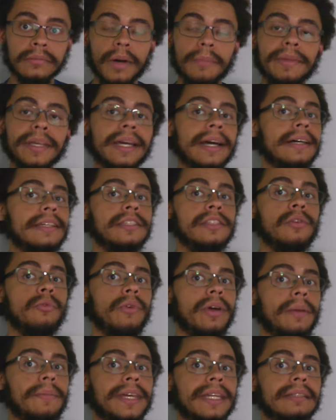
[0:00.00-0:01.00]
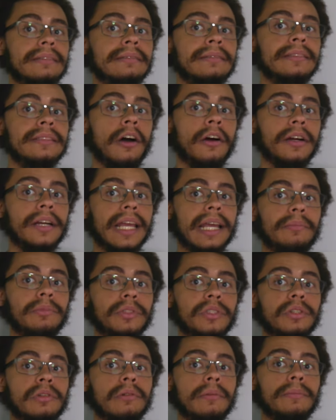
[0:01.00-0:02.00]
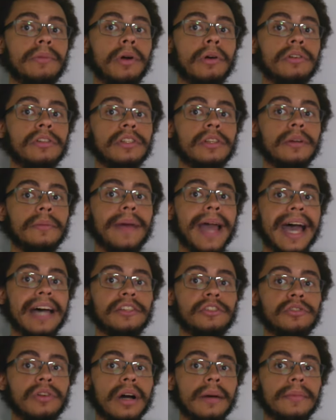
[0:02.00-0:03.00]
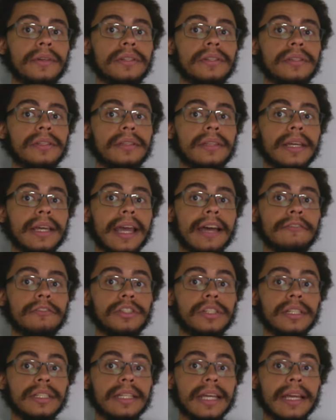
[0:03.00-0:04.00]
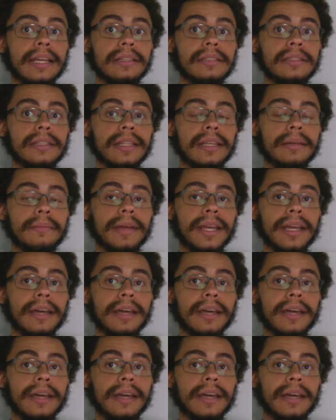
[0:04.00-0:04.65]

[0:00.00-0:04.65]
But because the women aren't able to approach their past traumas and they have shit taste and